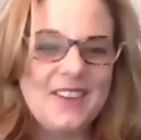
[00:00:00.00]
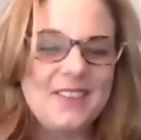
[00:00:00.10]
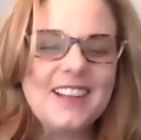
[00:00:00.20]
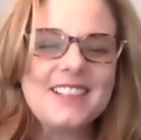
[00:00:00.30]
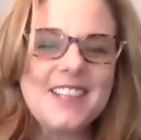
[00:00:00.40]

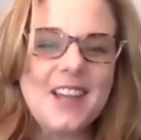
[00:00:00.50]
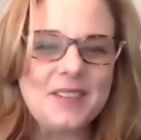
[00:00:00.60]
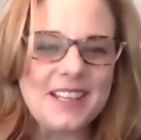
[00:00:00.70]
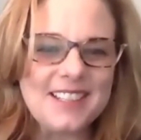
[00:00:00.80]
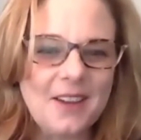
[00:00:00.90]
Well, tell
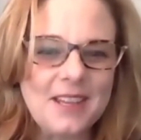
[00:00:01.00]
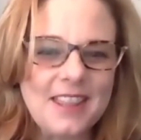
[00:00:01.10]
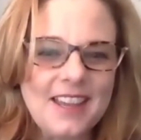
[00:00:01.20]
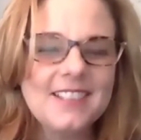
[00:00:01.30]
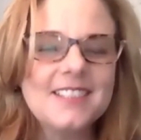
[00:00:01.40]

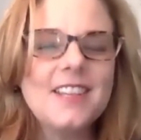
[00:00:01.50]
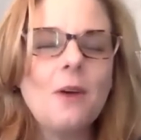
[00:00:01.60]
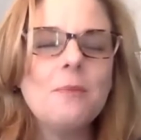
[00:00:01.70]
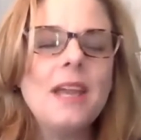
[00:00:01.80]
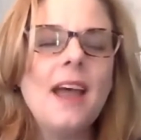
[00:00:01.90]
me this.
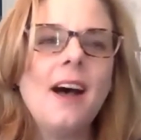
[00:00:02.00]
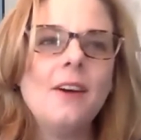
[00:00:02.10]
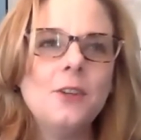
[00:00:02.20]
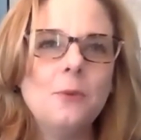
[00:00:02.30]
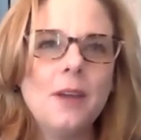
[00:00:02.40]
Tell me how
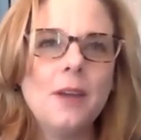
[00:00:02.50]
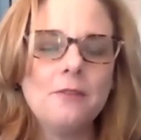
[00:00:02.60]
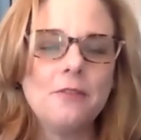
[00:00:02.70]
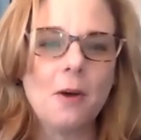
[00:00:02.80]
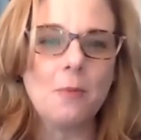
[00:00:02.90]
you went
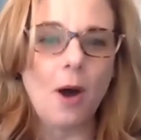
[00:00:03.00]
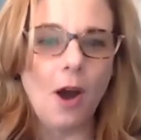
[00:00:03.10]
from